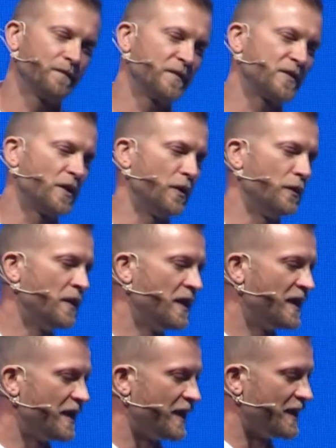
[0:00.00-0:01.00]
So
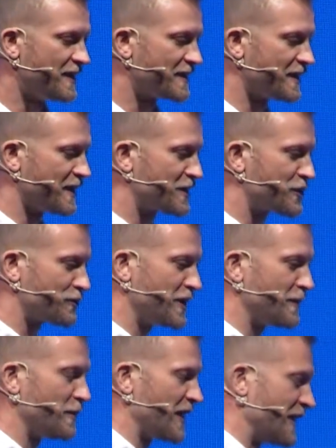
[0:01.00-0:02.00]
it is an
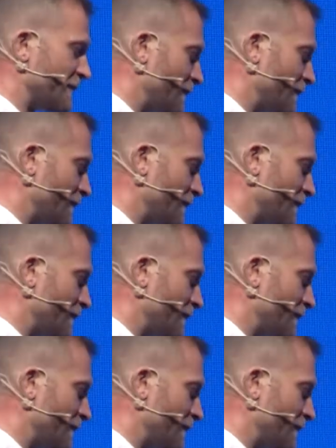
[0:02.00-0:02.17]
extremely